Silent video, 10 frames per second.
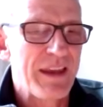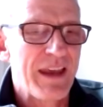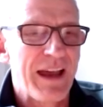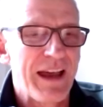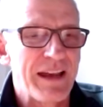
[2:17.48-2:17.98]

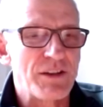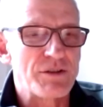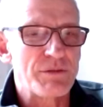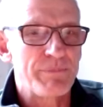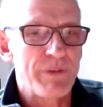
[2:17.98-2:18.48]
And
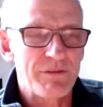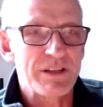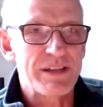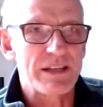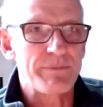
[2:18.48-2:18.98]
Beverly
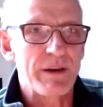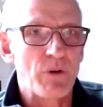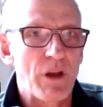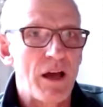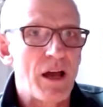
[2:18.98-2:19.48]
said to me,
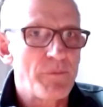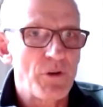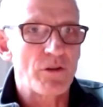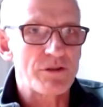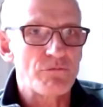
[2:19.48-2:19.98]
"Well, I am
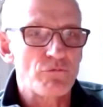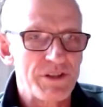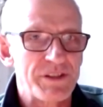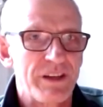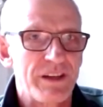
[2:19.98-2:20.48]
not
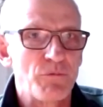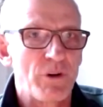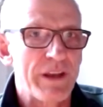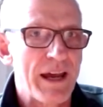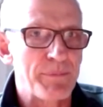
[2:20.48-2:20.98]
risking
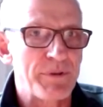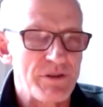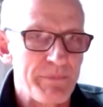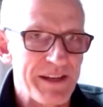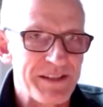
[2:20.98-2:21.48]
what happened to
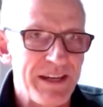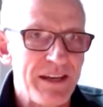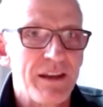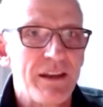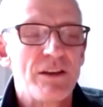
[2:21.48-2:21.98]
Betty,
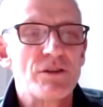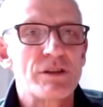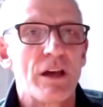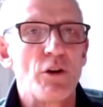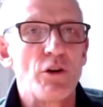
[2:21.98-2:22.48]

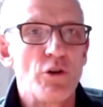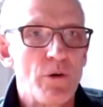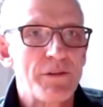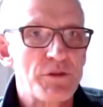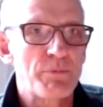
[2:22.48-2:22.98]
so you
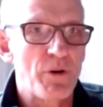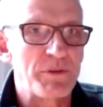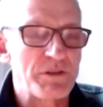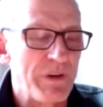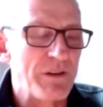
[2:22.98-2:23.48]
have to
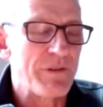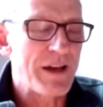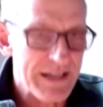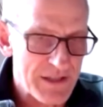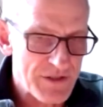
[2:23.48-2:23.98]
promise me if I
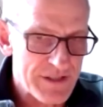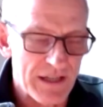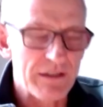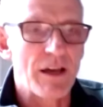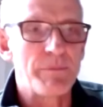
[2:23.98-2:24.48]
get
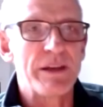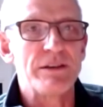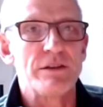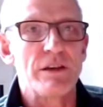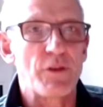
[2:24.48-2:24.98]
sick like Betty
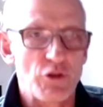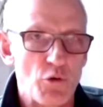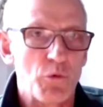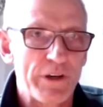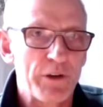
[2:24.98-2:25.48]
did, that you
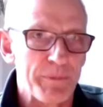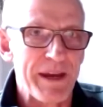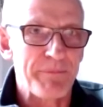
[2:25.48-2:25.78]
will kill me."